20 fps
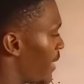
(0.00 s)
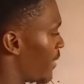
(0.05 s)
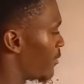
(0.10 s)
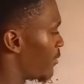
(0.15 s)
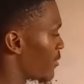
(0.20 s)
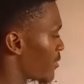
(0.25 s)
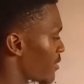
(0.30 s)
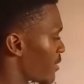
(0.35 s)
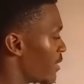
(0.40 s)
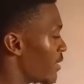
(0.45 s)

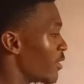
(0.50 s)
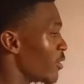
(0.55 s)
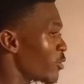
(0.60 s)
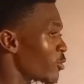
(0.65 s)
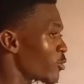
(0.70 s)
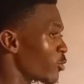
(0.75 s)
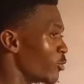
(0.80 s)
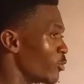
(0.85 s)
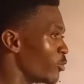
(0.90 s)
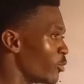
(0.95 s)
minus.
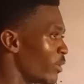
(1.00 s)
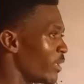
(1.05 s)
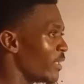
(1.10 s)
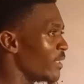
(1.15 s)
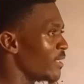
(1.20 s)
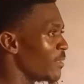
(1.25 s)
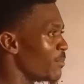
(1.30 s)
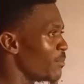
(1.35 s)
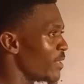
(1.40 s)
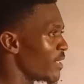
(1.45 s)
So
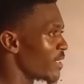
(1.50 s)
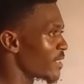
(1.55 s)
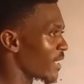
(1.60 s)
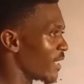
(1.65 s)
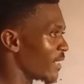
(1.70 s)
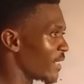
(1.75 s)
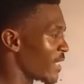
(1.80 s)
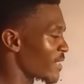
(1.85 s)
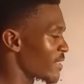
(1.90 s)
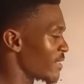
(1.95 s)
knowing the base
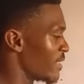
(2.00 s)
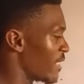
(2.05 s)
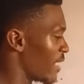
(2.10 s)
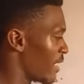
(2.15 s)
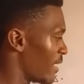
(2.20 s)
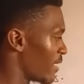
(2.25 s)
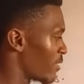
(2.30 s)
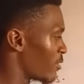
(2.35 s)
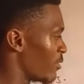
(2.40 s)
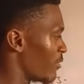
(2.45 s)
and acid
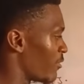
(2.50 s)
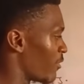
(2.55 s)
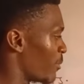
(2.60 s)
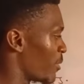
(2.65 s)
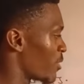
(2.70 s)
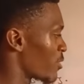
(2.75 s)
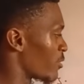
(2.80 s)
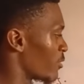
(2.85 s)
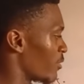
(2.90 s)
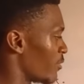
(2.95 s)
that led to the
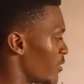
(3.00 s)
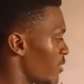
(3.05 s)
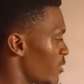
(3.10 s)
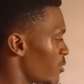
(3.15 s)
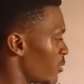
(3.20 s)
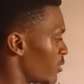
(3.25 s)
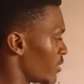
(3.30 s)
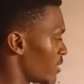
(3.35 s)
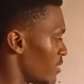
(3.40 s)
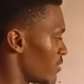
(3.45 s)
formation of
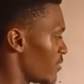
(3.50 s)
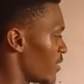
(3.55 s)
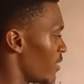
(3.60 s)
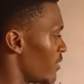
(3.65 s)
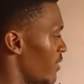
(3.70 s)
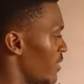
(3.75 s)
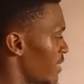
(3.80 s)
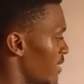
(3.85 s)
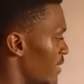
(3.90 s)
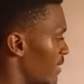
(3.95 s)
this salt is
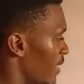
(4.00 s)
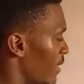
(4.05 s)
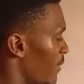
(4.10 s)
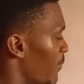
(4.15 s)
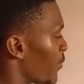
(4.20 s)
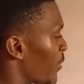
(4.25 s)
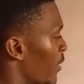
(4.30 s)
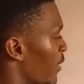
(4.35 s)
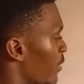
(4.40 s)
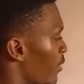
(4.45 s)
very easy now.
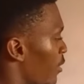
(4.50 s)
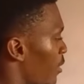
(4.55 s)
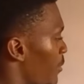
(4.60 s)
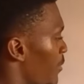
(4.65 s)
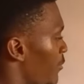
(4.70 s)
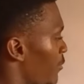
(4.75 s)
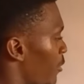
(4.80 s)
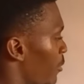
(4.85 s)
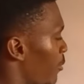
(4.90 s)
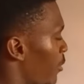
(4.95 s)

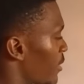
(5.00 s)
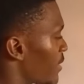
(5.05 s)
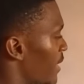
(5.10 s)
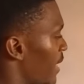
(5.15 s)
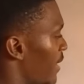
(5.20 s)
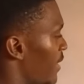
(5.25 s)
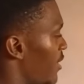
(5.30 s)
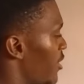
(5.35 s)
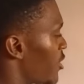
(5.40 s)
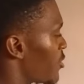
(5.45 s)
Coming from
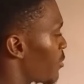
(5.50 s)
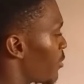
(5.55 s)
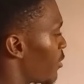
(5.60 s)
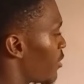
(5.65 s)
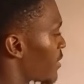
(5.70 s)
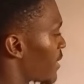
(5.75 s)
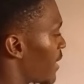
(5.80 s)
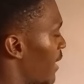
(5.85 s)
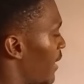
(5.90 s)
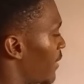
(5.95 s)
water, H
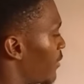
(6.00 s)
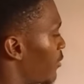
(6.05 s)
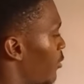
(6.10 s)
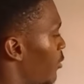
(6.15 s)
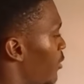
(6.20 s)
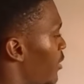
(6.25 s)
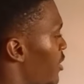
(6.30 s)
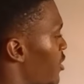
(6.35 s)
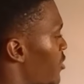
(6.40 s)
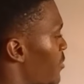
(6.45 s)
plus and
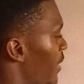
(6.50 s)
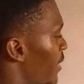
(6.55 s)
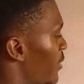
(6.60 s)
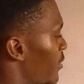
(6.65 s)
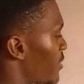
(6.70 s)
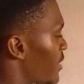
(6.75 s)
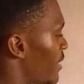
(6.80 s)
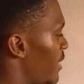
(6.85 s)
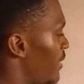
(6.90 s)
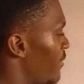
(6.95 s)
OH
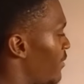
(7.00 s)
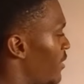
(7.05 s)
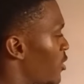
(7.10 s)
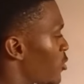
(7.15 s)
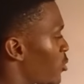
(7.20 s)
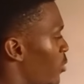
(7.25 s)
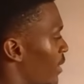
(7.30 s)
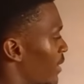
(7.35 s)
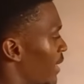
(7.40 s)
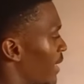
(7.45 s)
minus. If
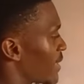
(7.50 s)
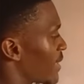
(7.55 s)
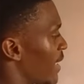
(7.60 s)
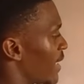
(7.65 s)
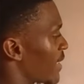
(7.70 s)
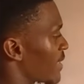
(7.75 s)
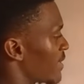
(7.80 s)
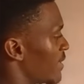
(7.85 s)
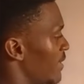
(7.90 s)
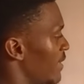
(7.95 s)
this one
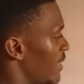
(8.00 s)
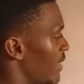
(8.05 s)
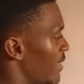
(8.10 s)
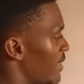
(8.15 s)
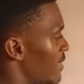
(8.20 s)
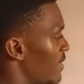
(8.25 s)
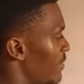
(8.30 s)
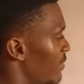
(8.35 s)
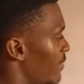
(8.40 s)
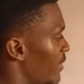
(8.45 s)
attacks the
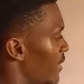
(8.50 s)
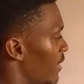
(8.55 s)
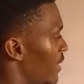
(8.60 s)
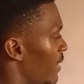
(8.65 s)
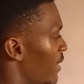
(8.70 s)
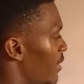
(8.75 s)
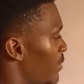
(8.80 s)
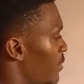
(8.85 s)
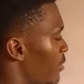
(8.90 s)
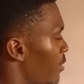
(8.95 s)
negative,
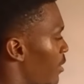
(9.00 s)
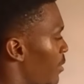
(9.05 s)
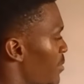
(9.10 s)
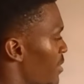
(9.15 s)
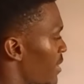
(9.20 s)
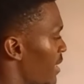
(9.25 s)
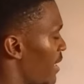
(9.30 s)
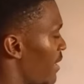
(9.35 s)
it becomes